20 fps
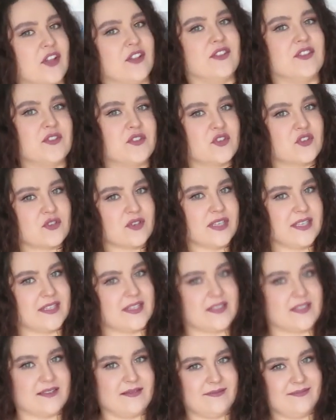London
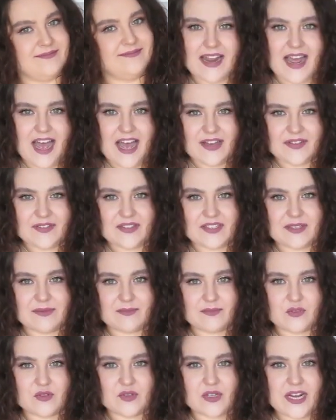streets and have
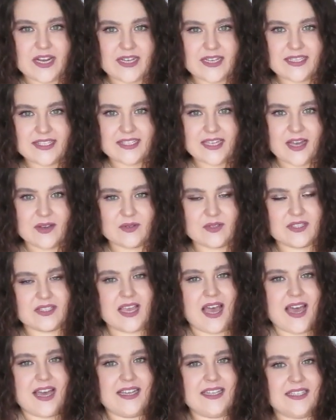some drinks
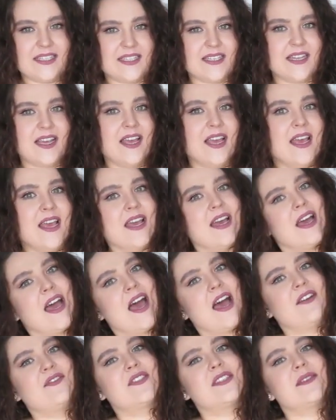outside,
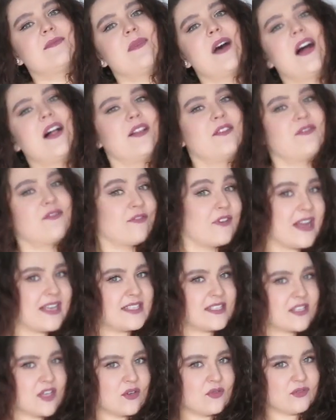have some
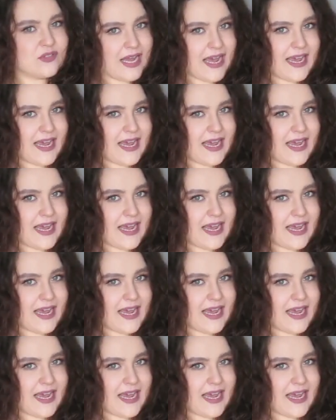alfresco